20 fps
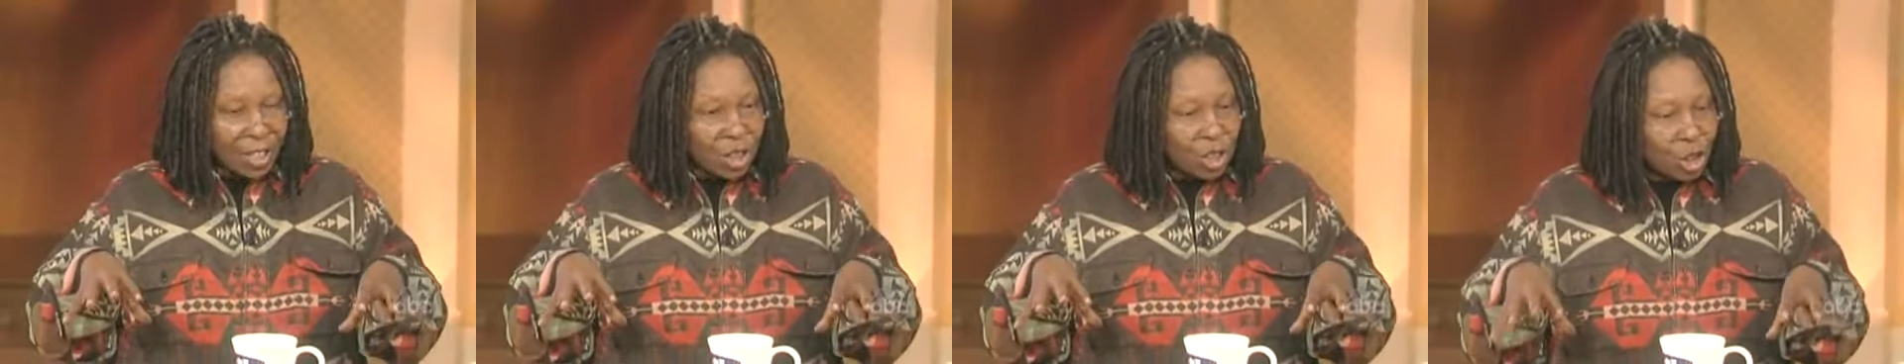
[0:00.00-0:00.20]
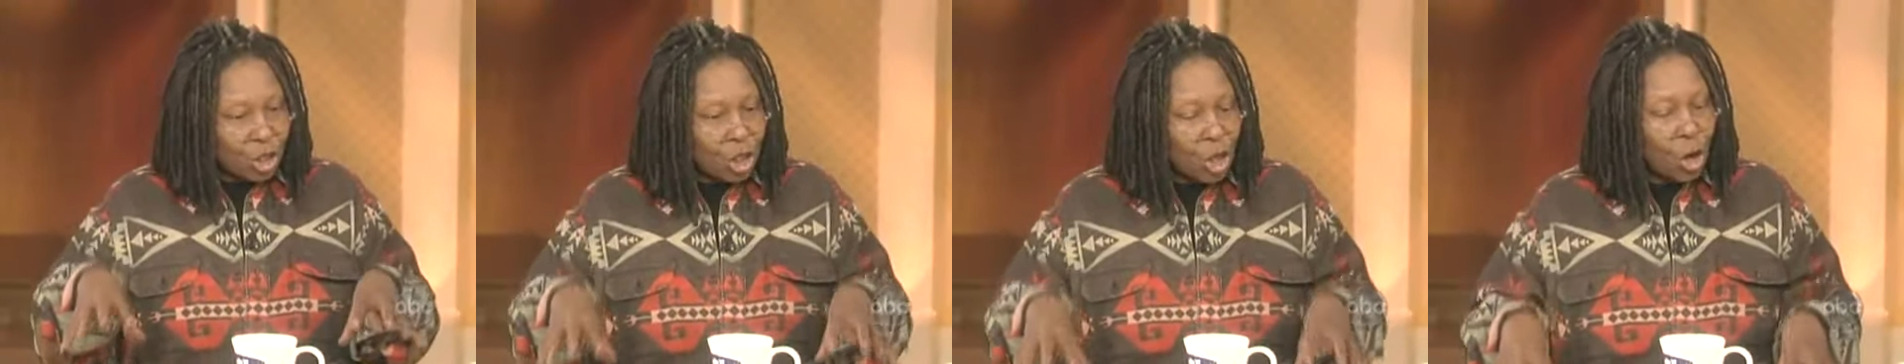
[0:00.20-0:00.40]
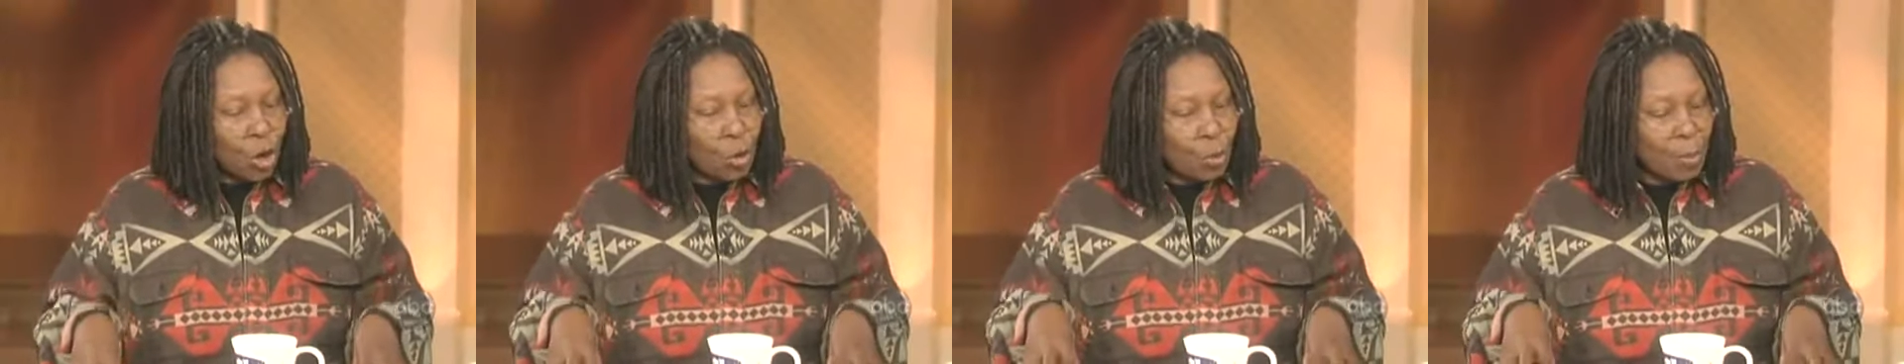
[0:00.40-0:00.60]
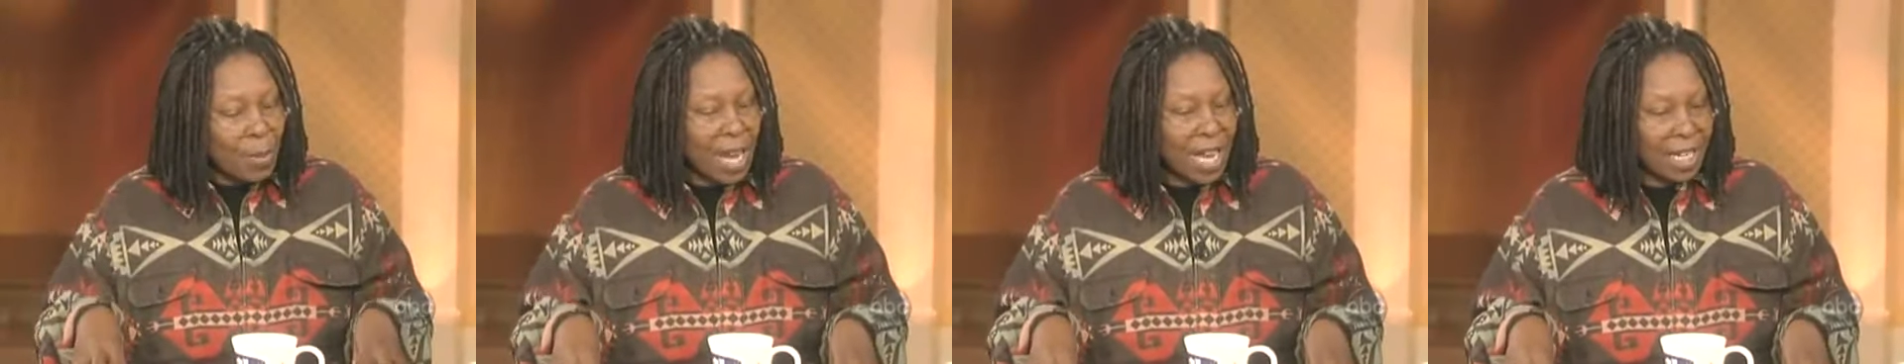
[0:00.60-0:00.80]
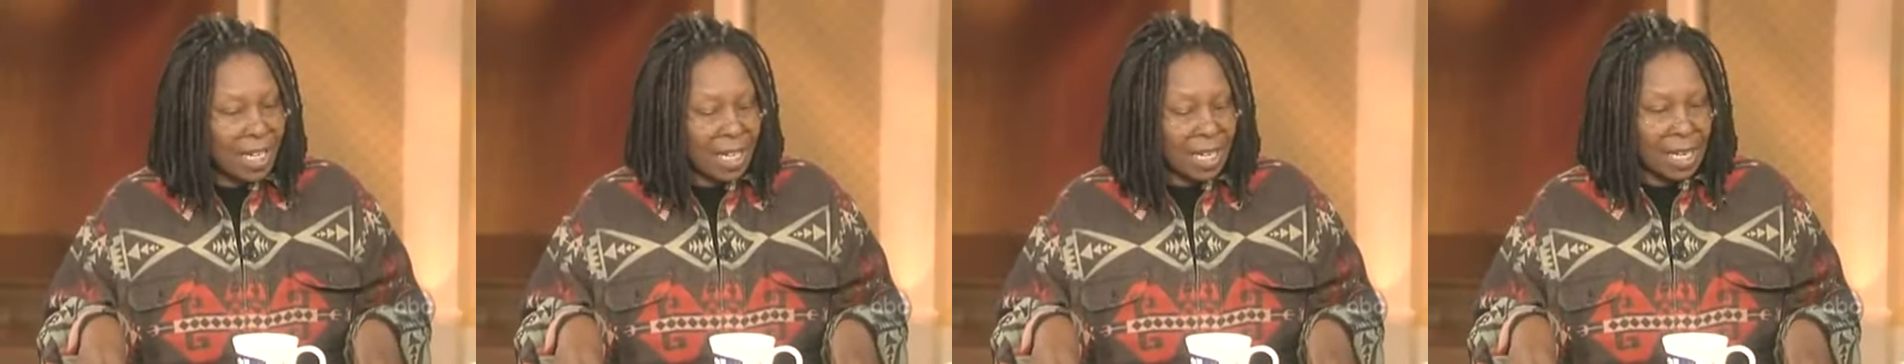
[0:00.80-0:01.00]
so
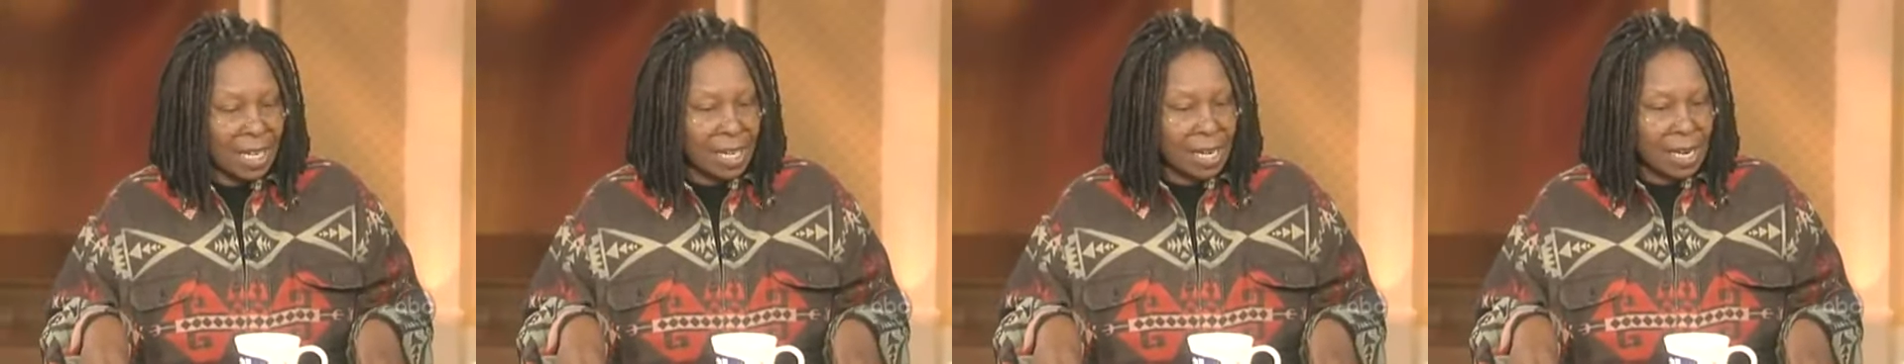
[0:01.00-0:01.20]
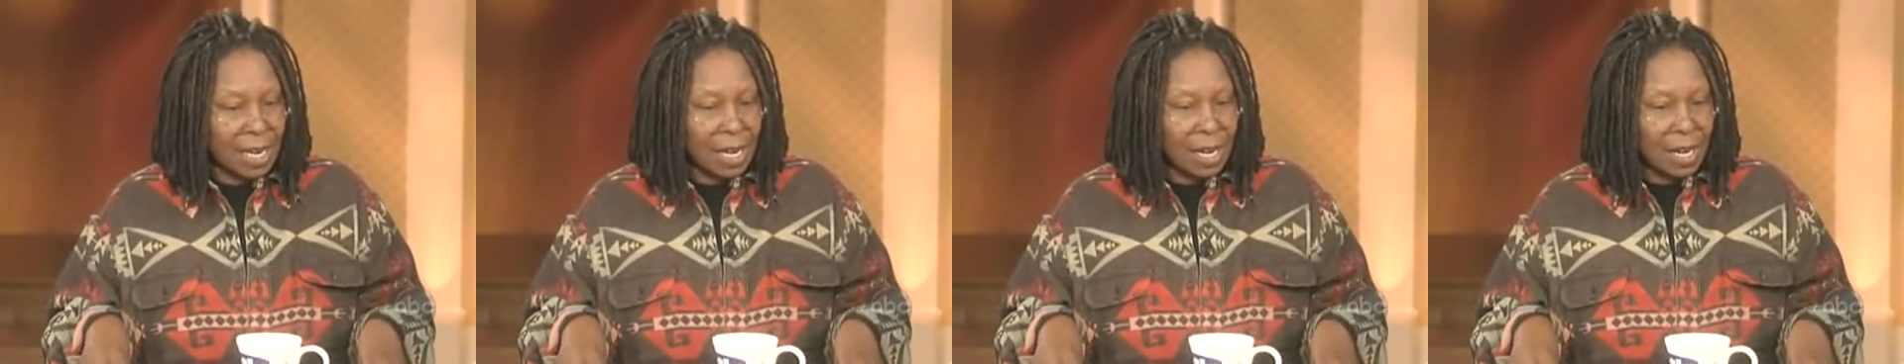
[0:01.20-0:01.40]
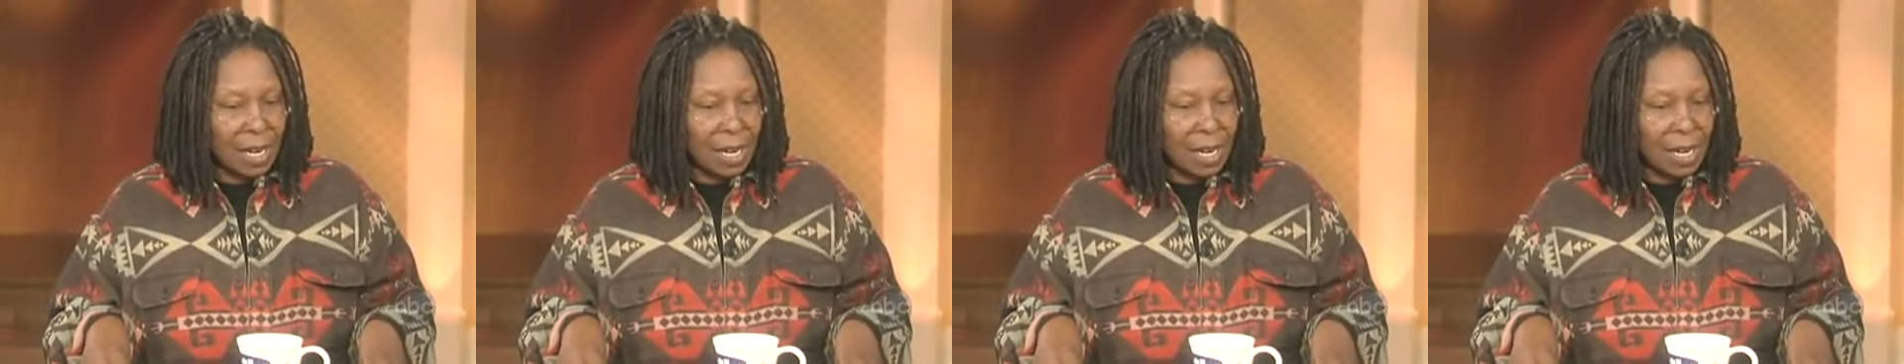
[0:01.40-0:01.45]
many